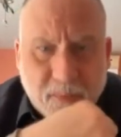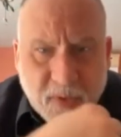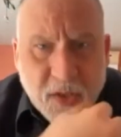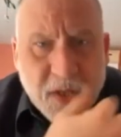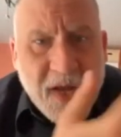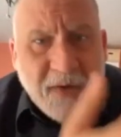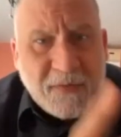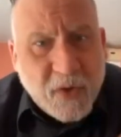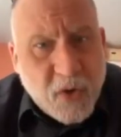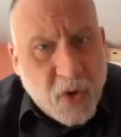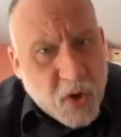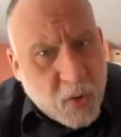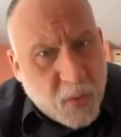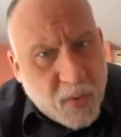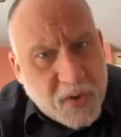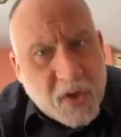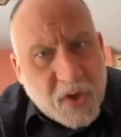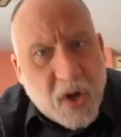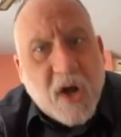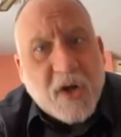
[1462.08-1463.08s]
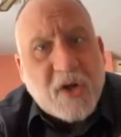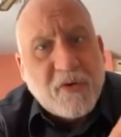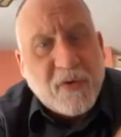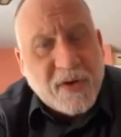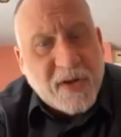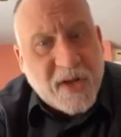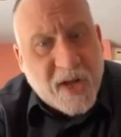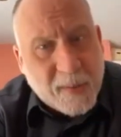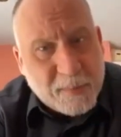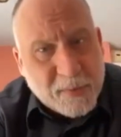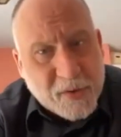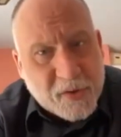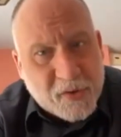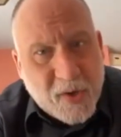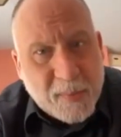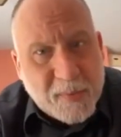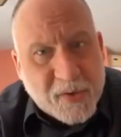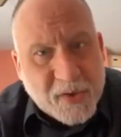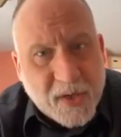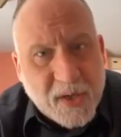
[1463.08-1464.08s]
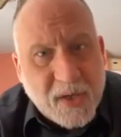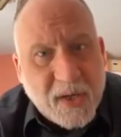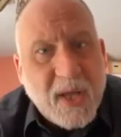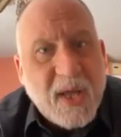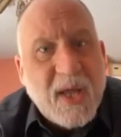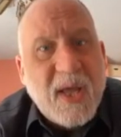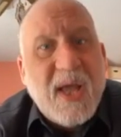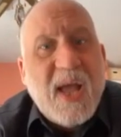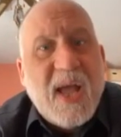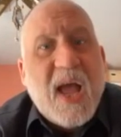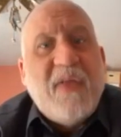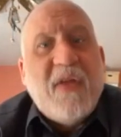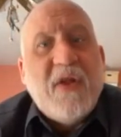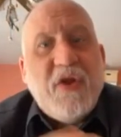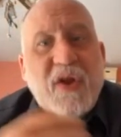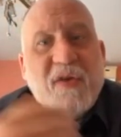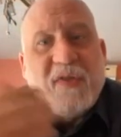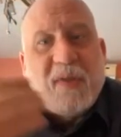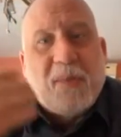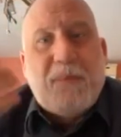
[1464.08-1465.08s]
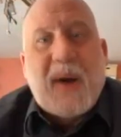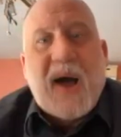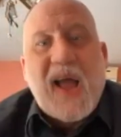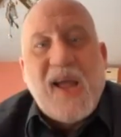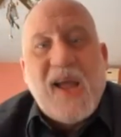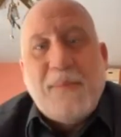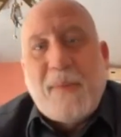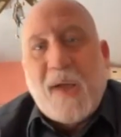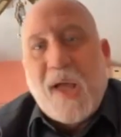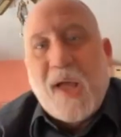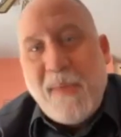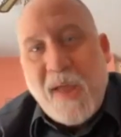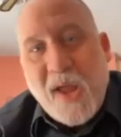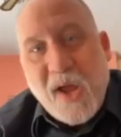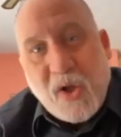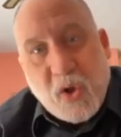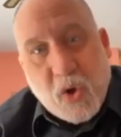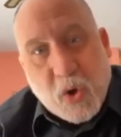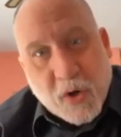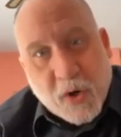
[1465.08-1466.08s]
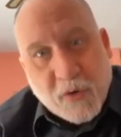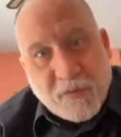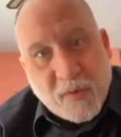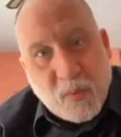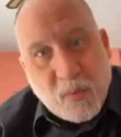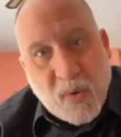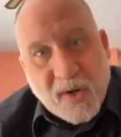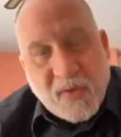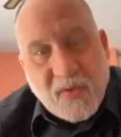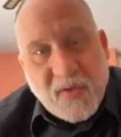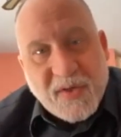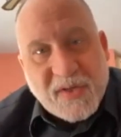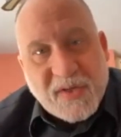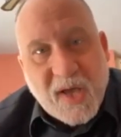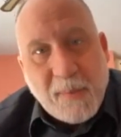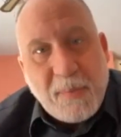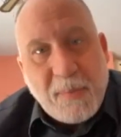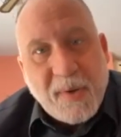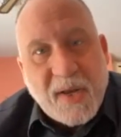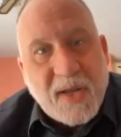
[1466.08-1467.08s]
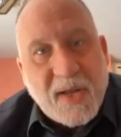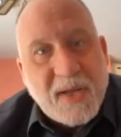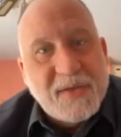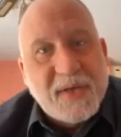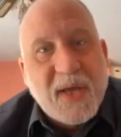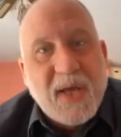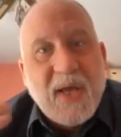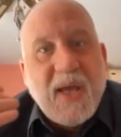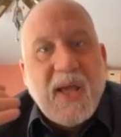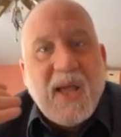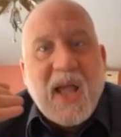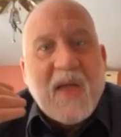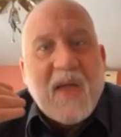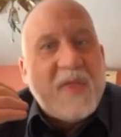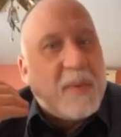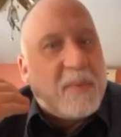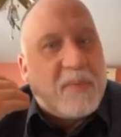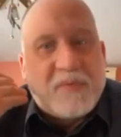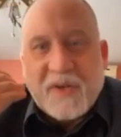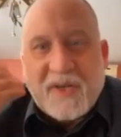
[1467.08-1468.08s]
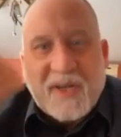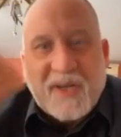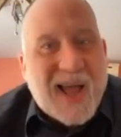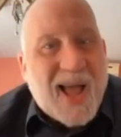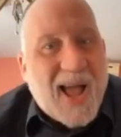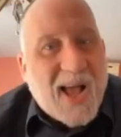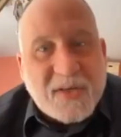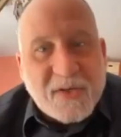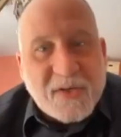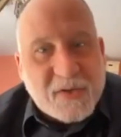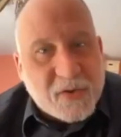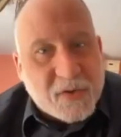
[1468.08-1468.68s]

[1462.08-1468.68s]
you have to go to a doctor and get a prescription, and then you have to buy it by mail order from one of these companies. And the taxes